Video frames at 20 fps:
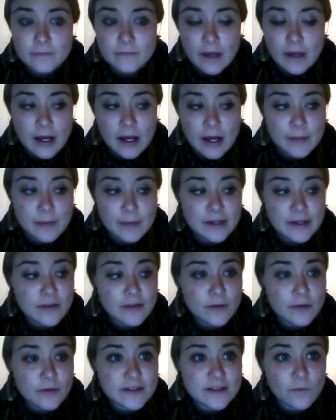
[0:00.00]

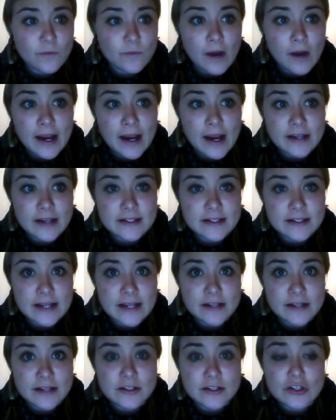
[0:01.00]
Another reason why I
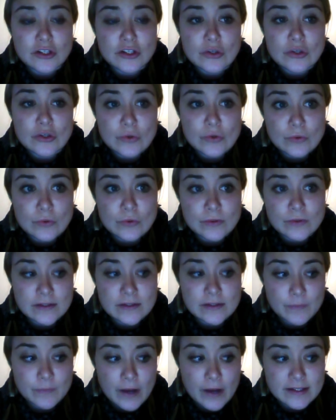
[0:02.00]
decided to use
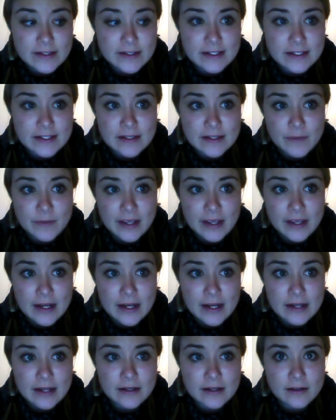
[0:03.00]
Prezi in the
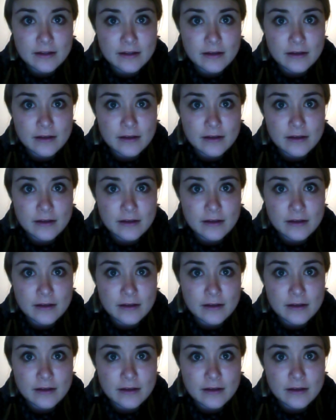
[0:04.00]
beginning